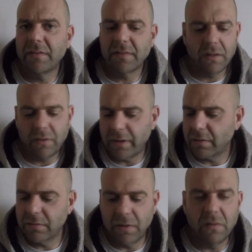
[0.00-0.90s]
It's like,
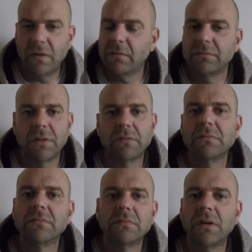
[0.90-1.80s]
look, no, no, no,
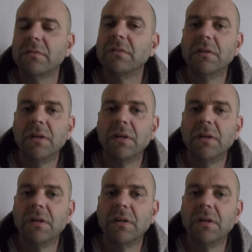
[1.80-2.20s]
no.